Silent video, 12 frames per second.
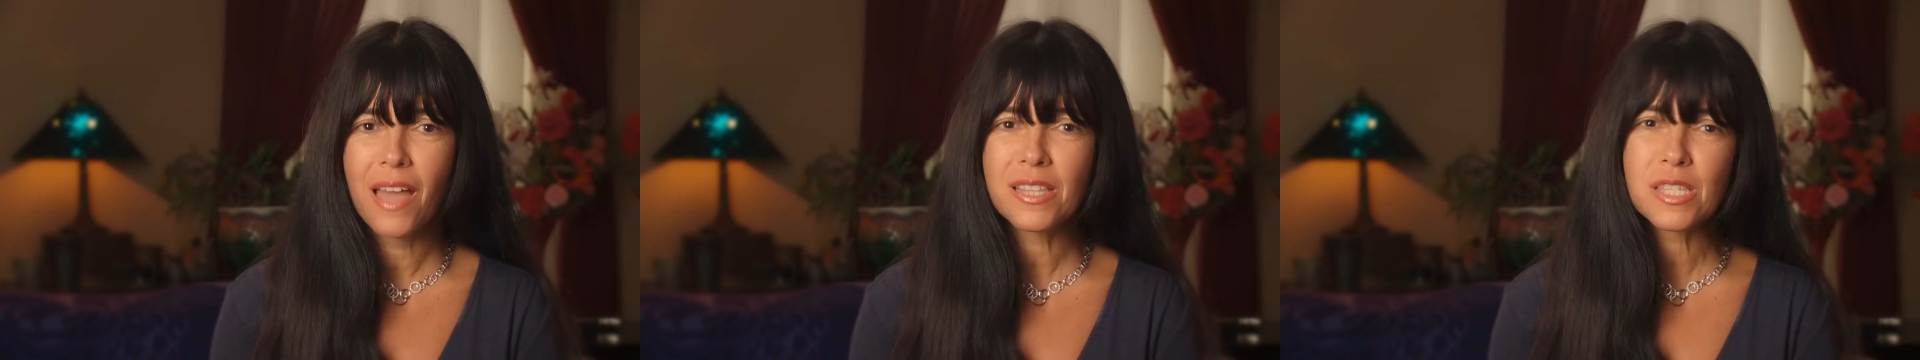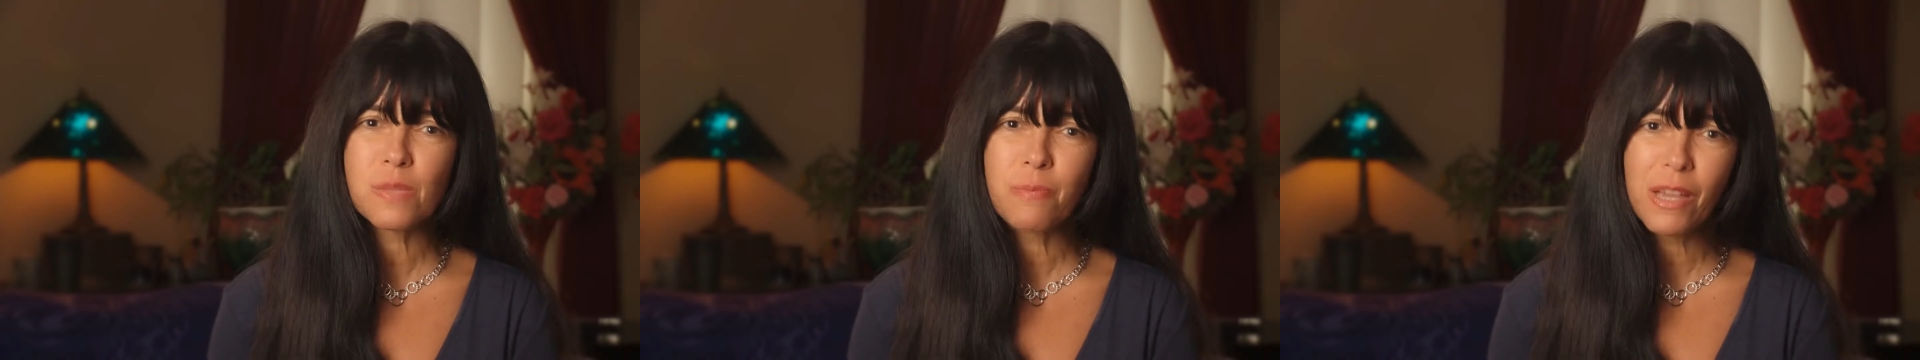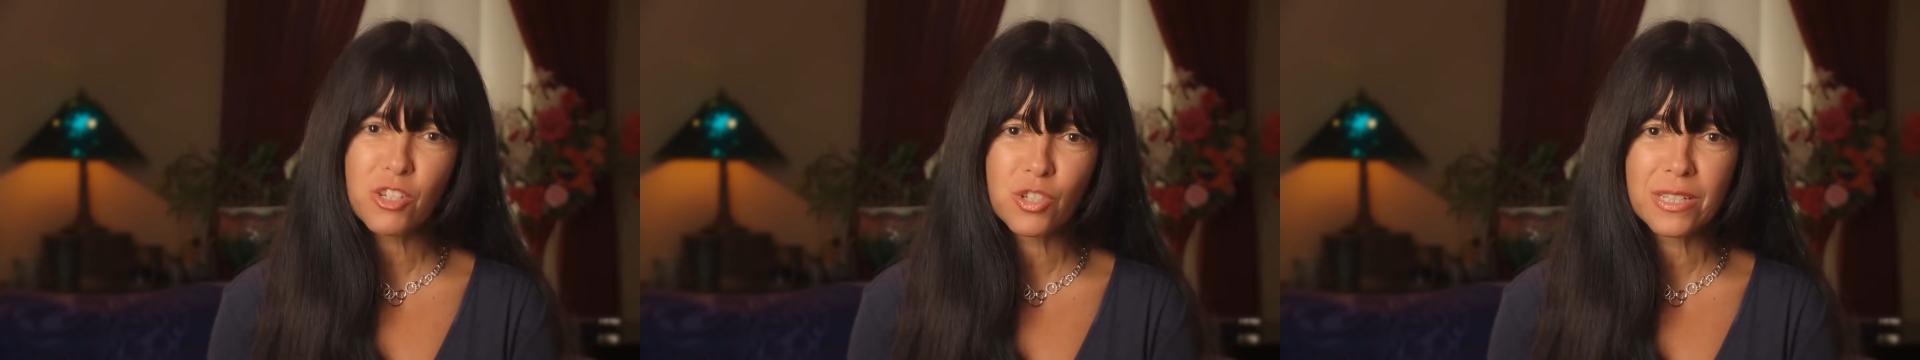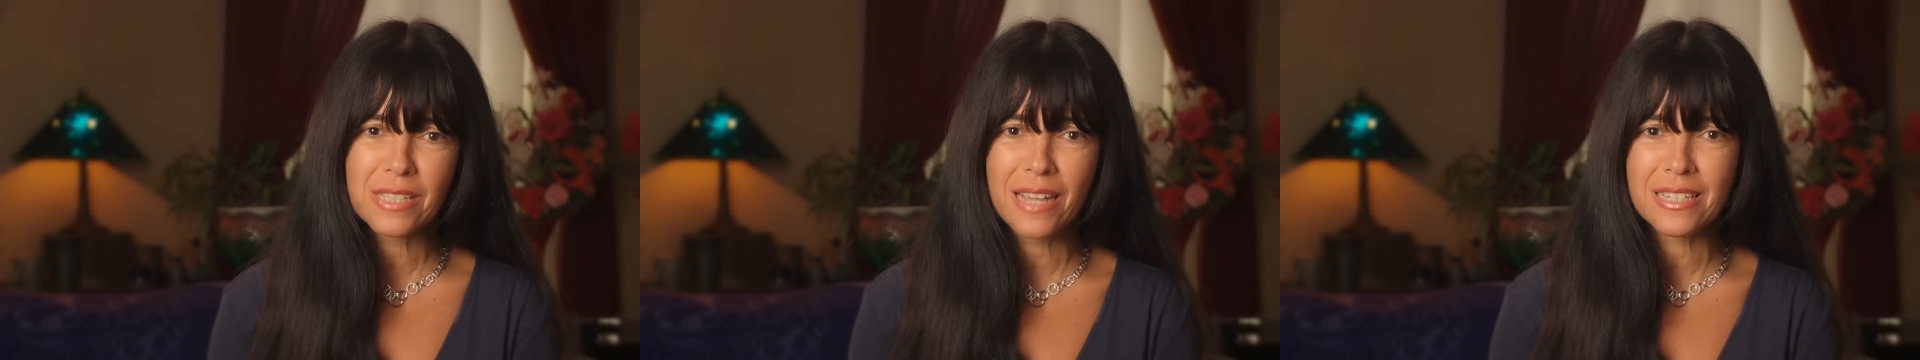and
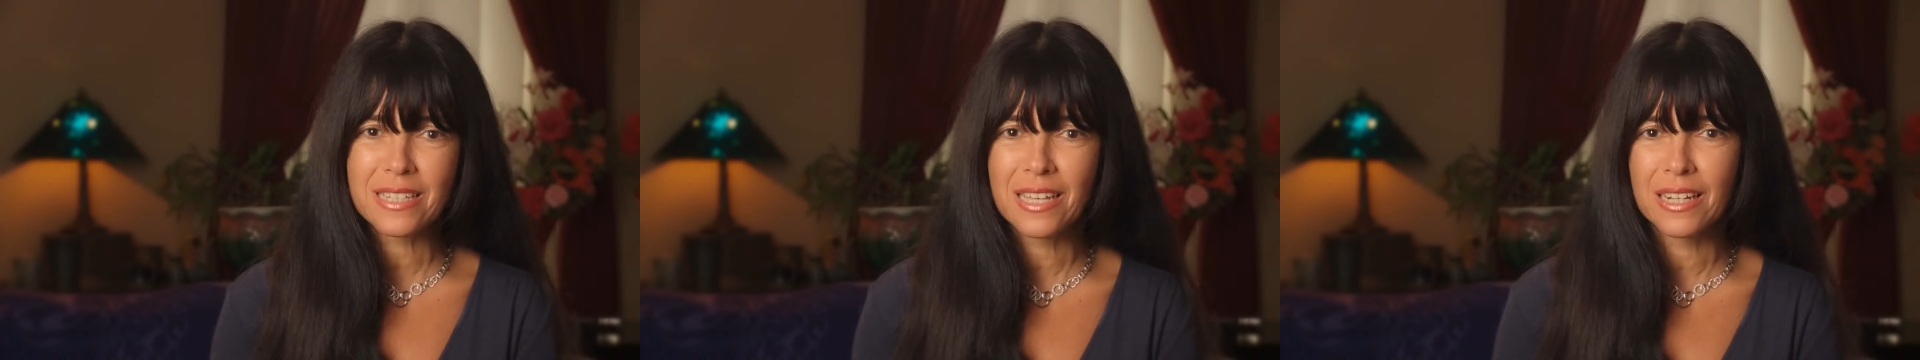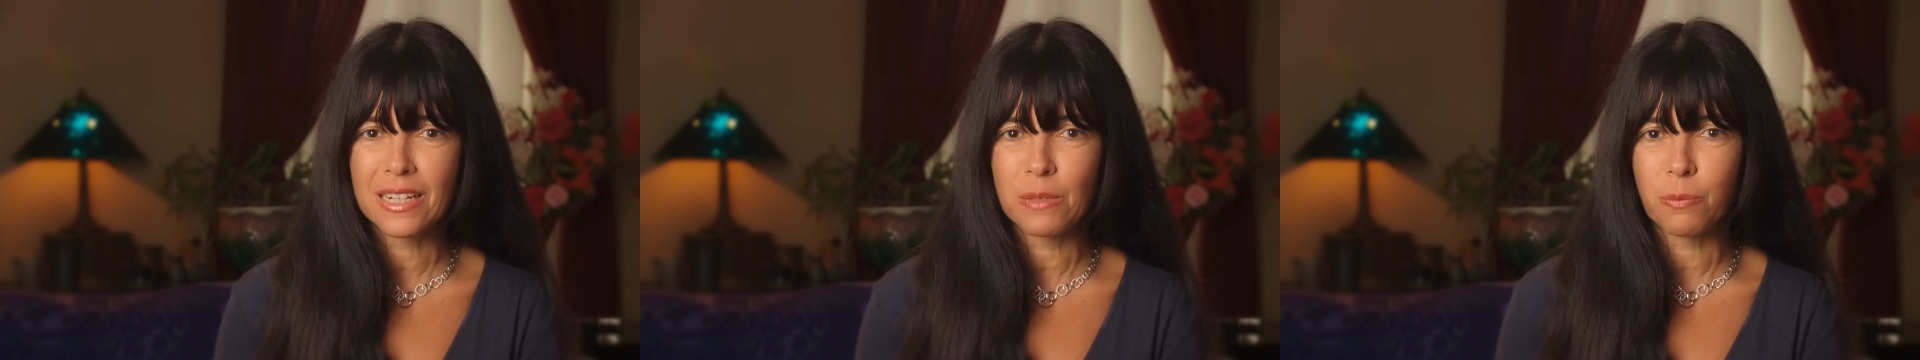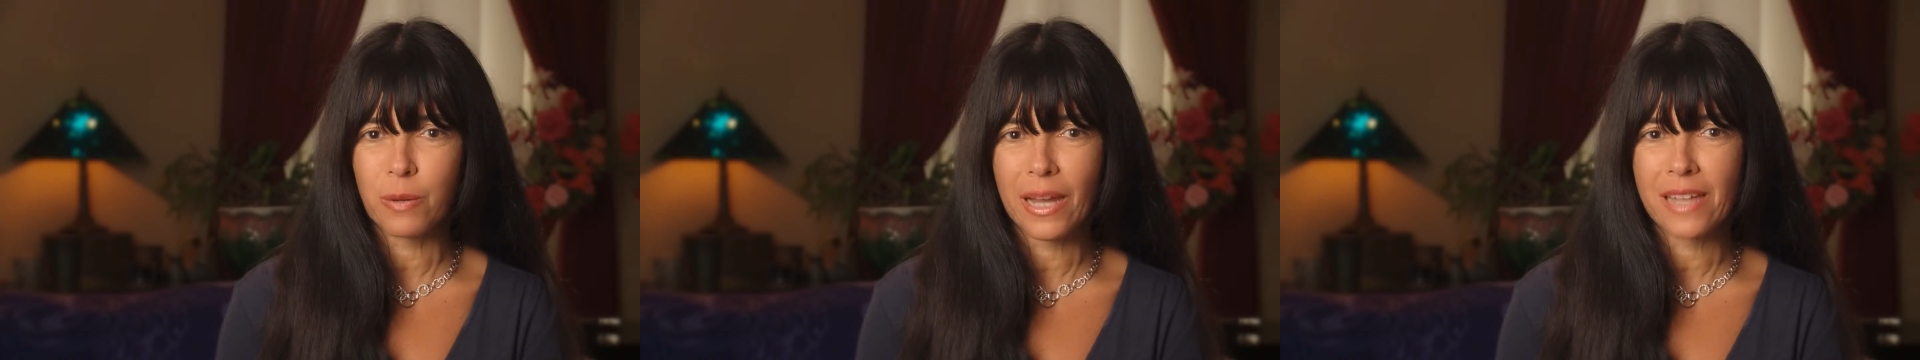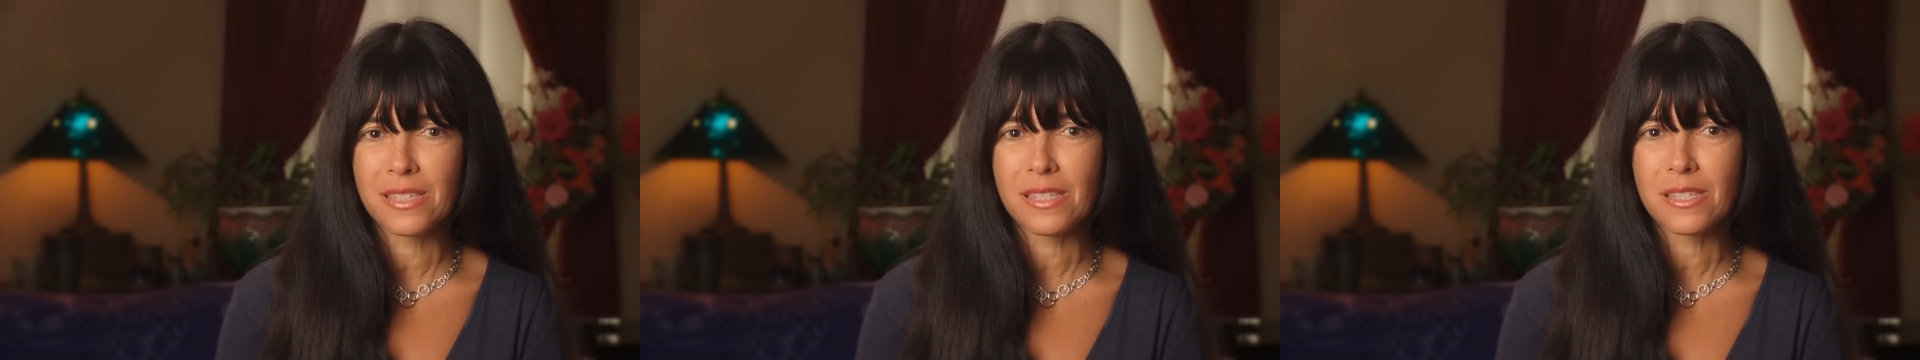especially titanium
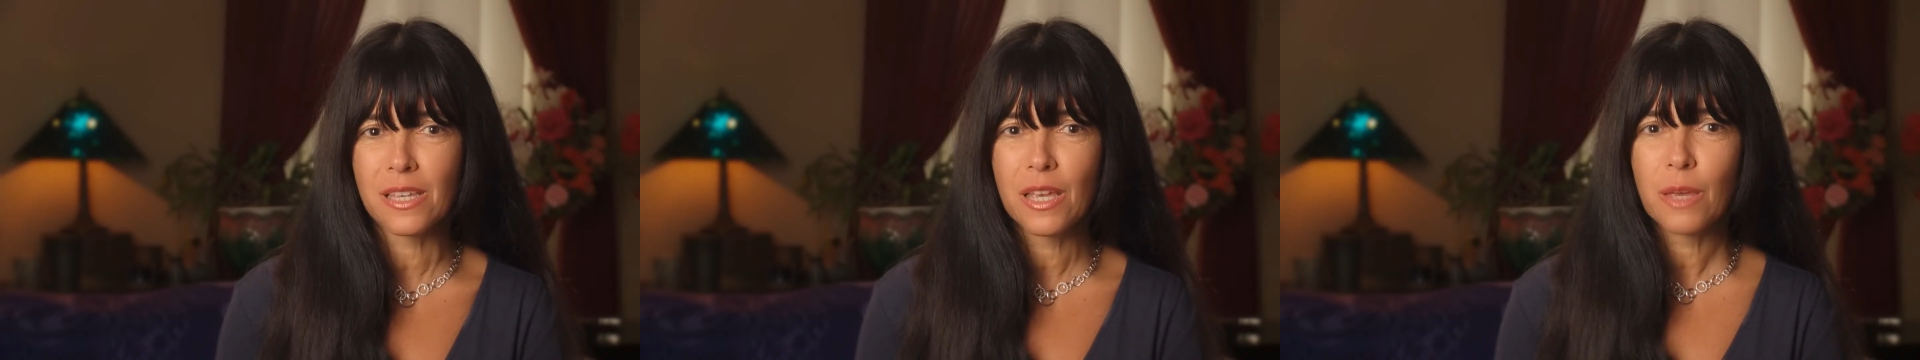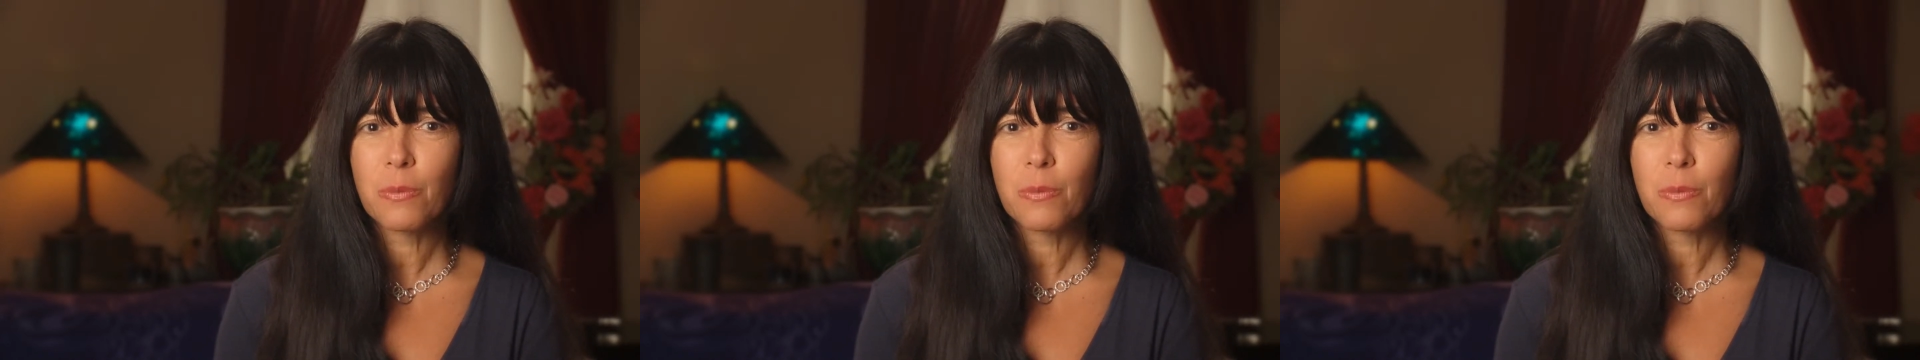implants,